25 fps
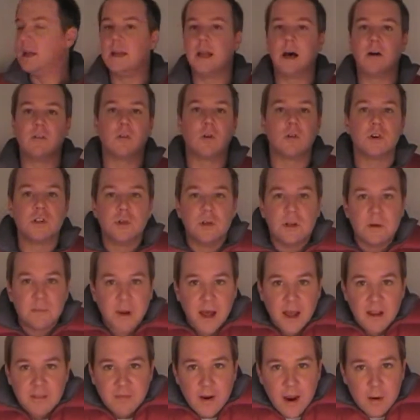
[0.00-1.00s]
Now, of course, you can
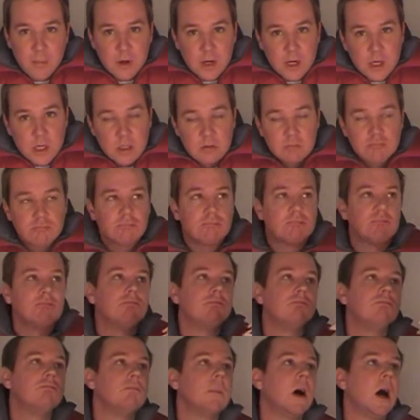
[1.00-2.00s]
buy fabric.
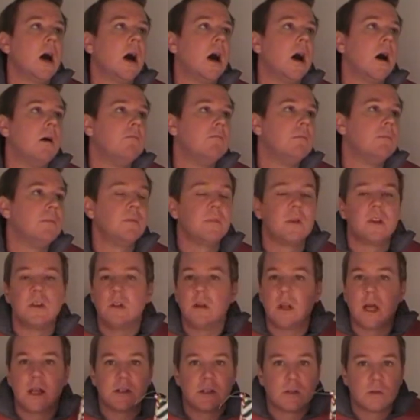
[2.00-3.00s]

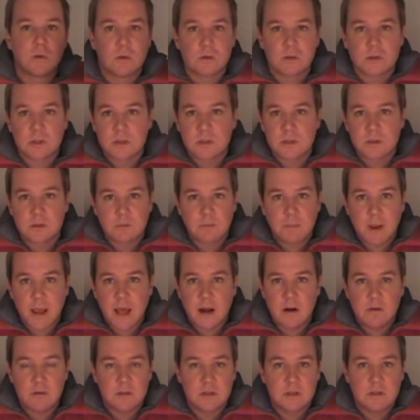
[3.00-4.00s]
Lots of gorgeous
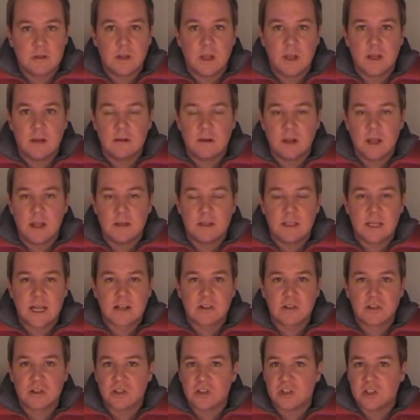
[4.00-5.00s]
patterns and
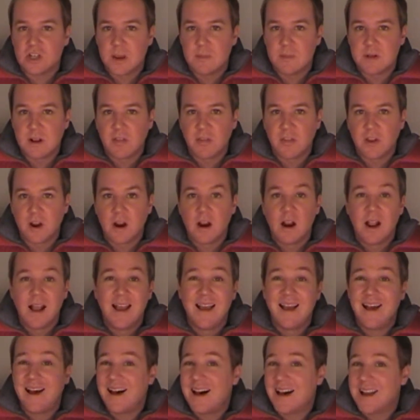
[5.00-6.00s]
textures and shapes out there.
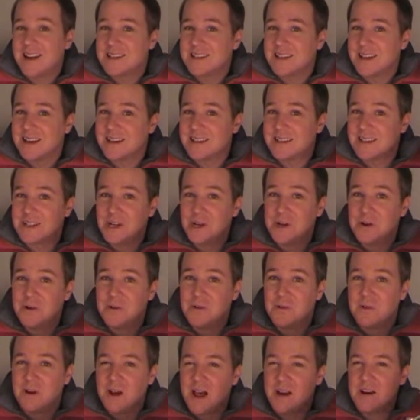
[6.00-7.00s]
I decided to
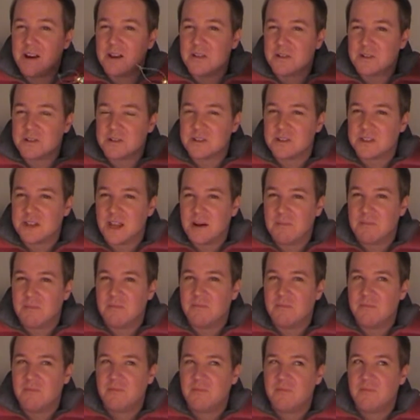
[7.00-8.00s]
go another
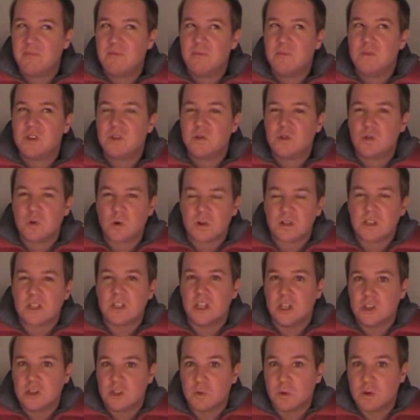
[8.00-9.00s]
step towards
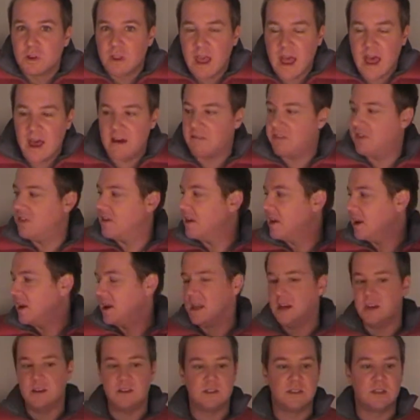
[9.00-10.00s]
the use what you have thing, and